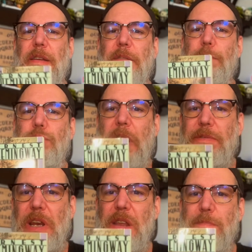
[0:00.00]

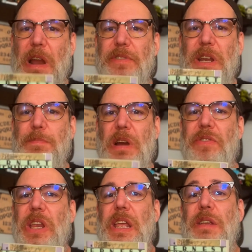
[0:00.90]
Brevity, brevity,
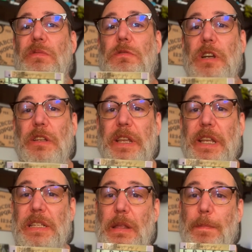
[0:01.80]
brevity. He really
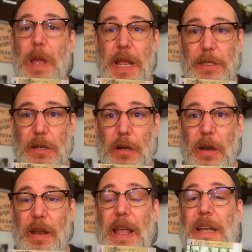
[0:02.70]
is the master
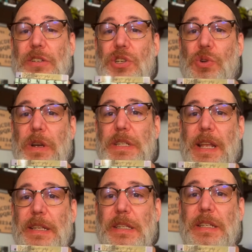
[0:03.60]
at short
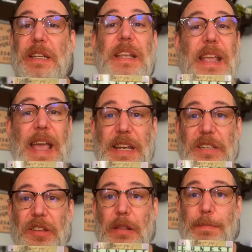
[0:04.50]
sentences and getting
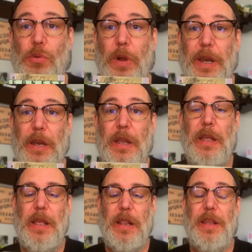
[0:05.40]
to the point.
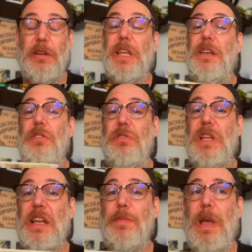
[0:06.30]
There's a new
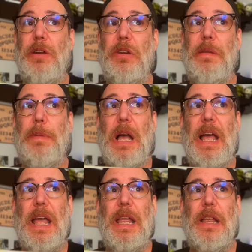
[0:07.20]
documentary
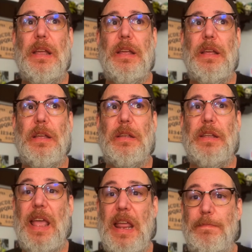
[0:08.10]
by
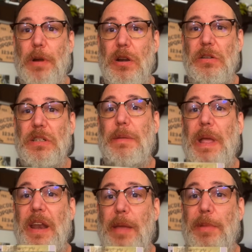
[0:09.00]
Ken Burns
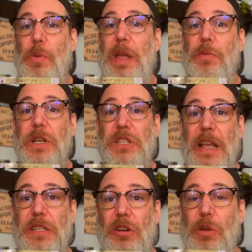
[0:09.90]
about Hemingway, which I
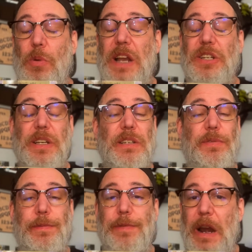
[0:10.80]
started watching. It's
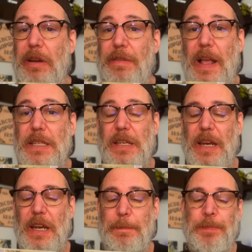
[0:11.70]
very fascinating.